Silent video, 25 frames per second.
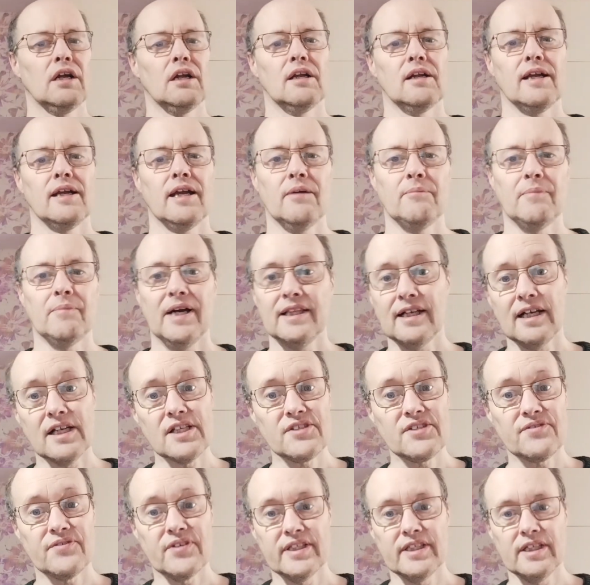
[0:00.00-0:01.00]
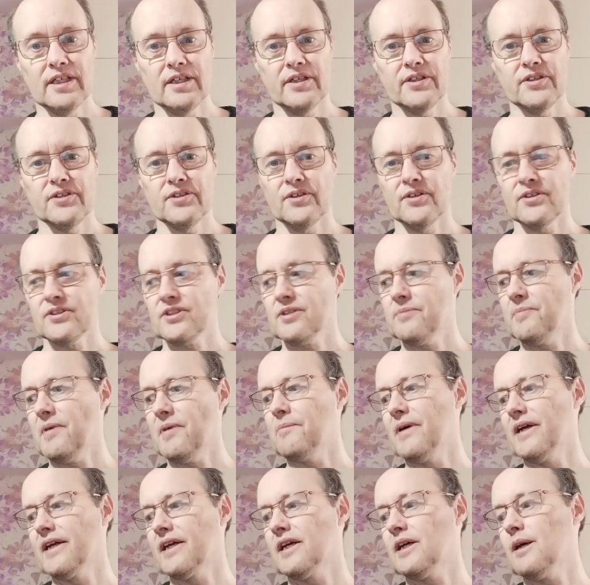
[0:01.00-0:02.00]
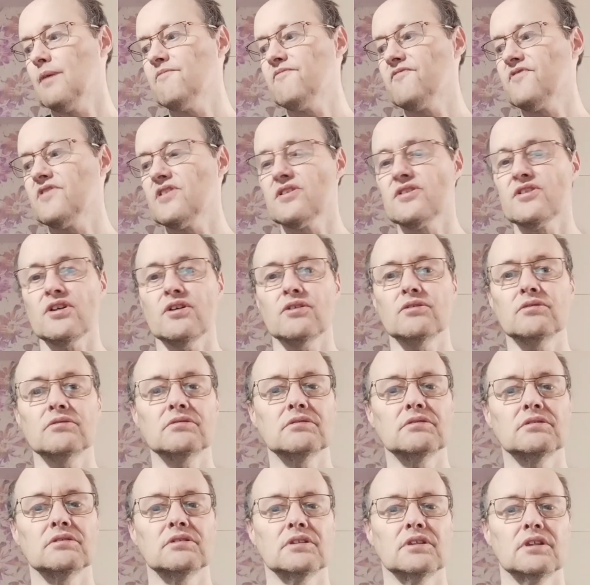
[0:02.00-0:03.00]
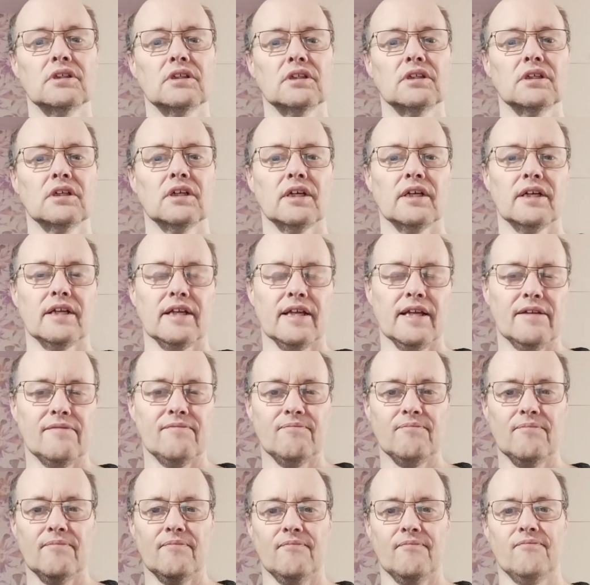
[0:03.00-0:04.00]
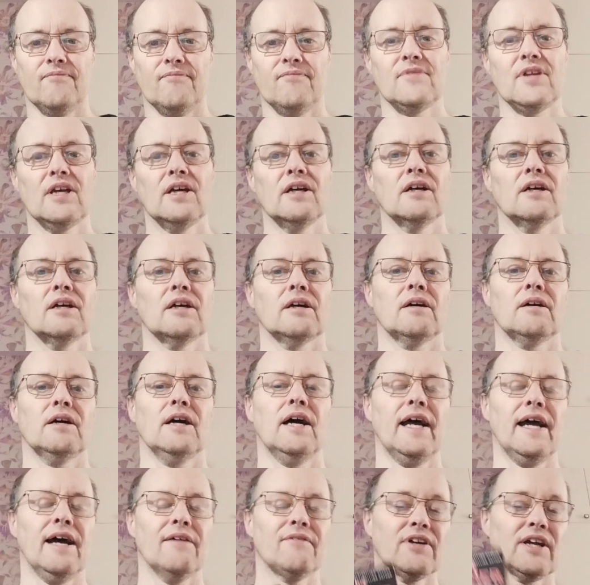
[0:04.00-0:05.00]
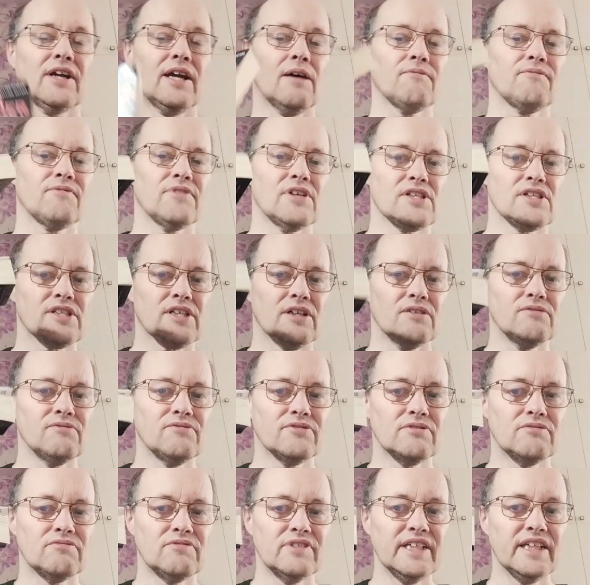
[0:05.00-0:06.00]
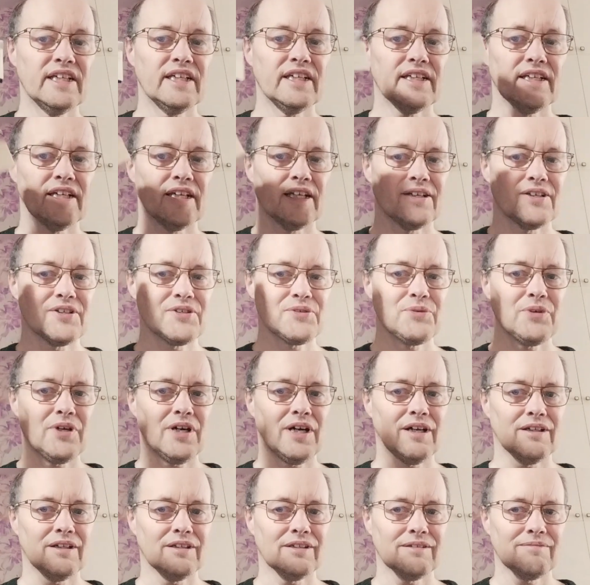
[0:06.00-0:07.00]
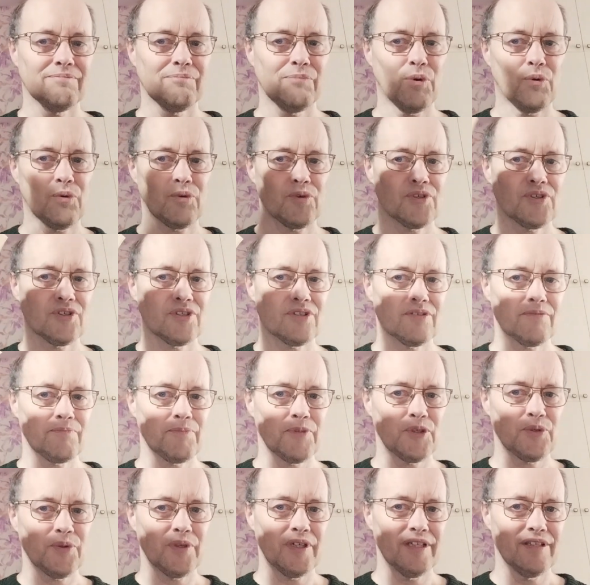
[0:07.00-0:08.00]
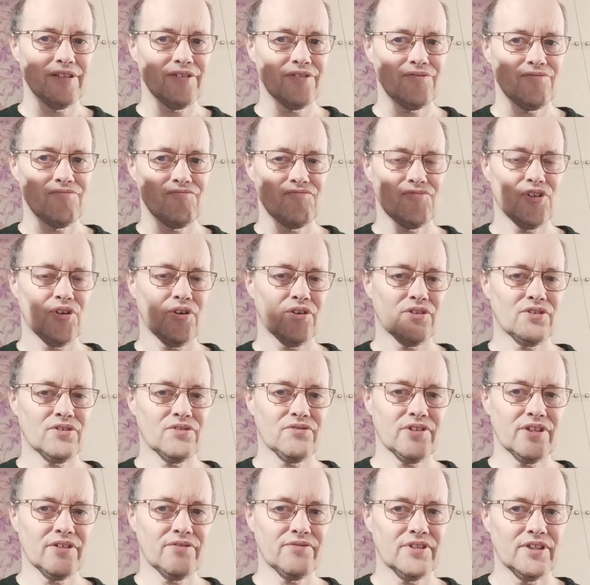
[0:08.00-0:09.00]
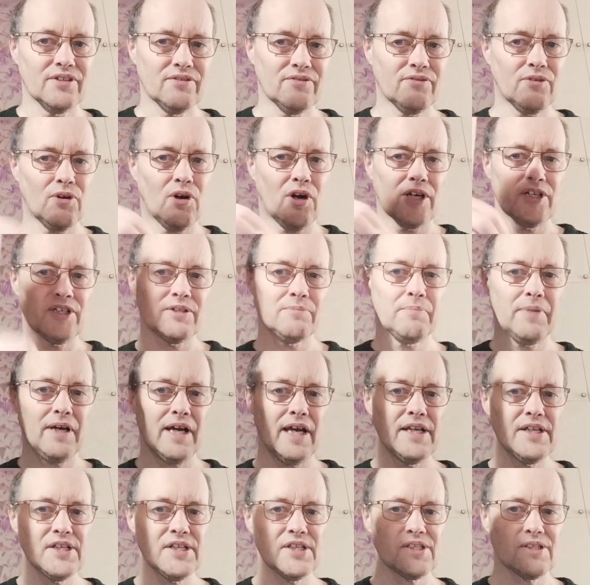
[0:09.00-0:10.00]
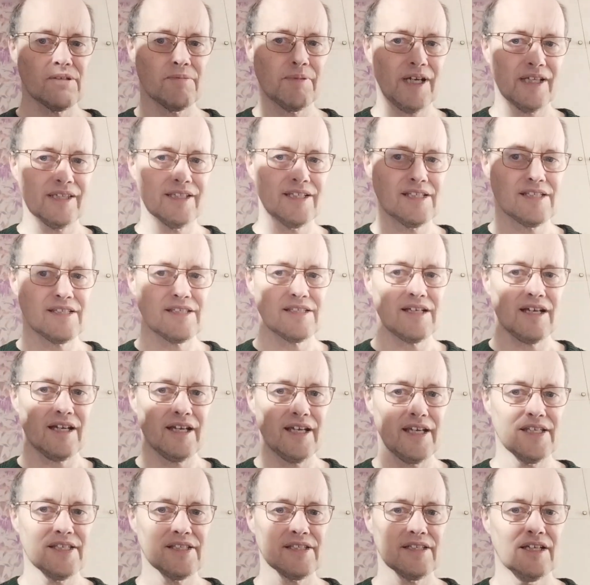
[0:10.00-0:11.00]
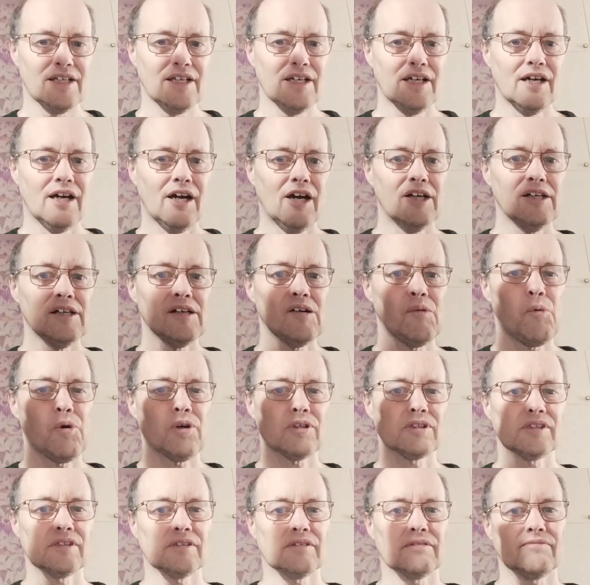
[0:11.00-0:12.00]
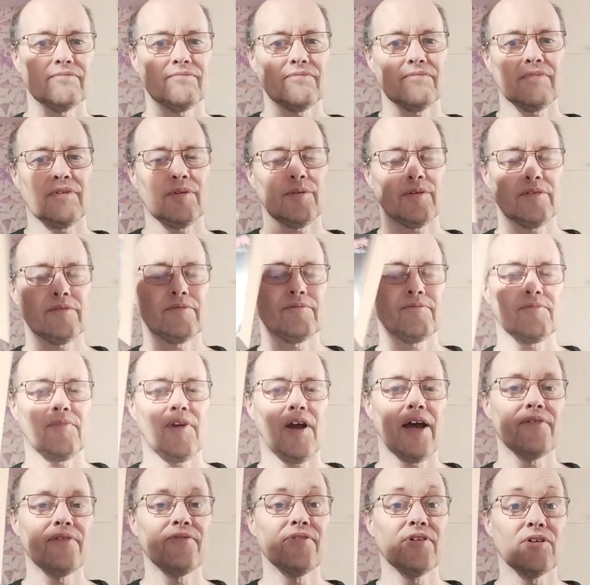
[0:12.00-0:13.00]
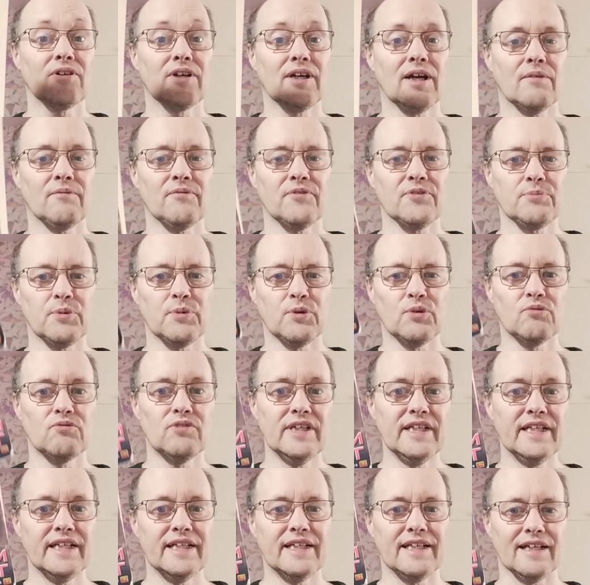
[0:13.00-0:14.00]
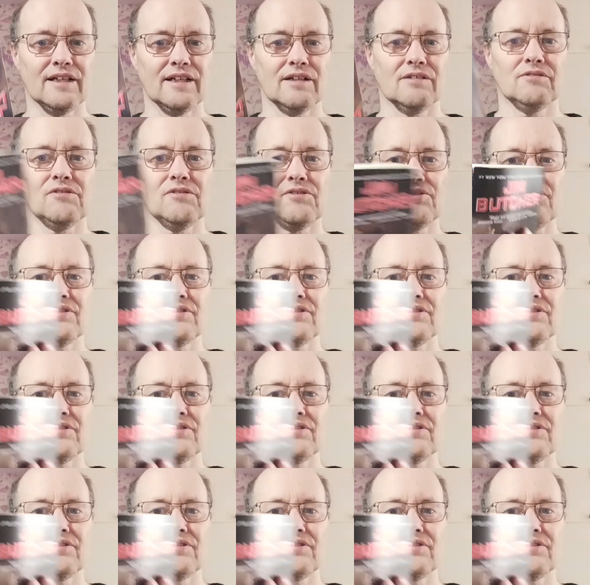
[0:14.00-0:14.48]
In my last video, I talked about my comfort zone. In, I have a comfort zone for reading as well. Books between 250 and 400 pages, about this size, are what I feel comfortable reading, also